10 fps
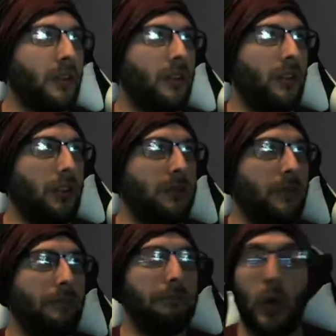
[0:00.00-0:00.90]

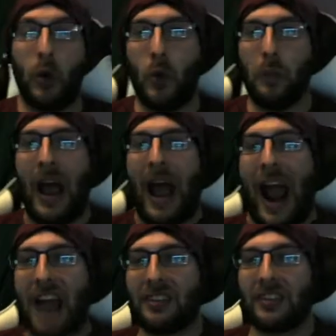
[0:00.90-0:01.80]
Boom.
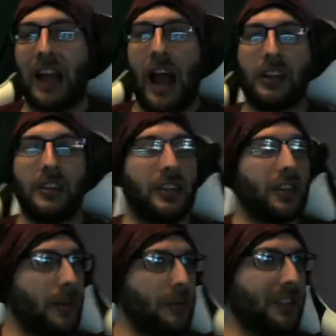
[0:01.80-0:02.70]
I just conquered the
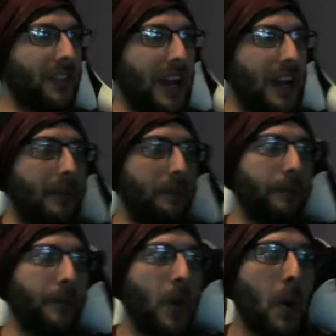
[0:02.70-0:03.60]
Crimson Cave
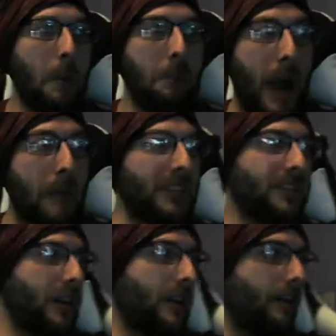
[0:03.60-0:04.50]
by
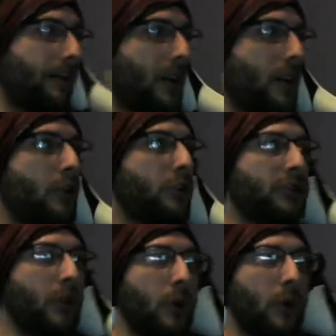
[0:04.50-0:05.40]
myself,
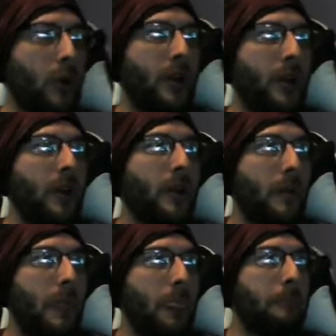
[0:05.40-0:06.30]
soloed.
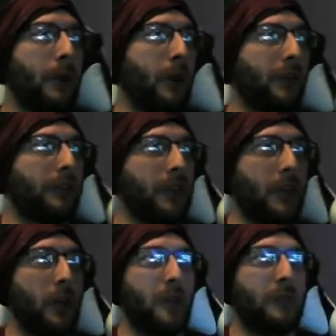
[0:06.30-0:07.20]
Builds for
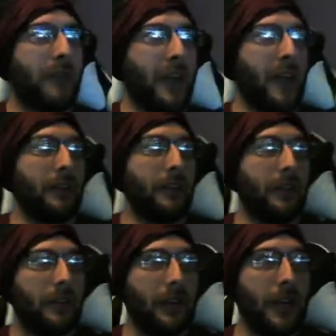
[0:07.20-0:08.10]
noobs, man.
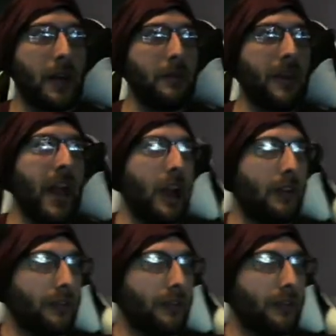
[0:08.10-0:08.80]
Hear me out.